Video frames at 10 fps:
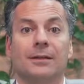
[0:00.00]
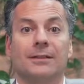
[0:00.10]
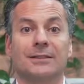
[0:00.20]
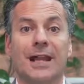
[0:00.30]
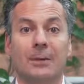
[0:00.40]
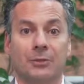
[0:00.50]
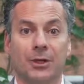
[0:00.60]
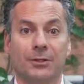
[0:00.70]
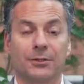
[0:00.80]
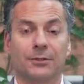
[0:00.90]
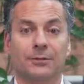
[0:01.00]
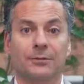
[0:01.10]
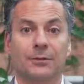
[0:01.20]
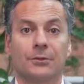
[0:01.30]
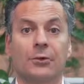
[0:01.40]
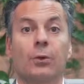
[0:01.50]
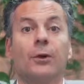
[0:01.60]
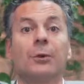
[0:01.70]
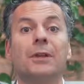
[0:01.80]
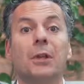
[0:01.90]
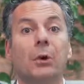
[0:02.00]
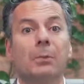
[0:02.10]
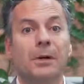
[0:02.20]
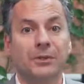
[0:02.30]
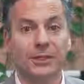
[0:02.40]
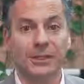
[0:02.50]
snapshot. So what do we know about the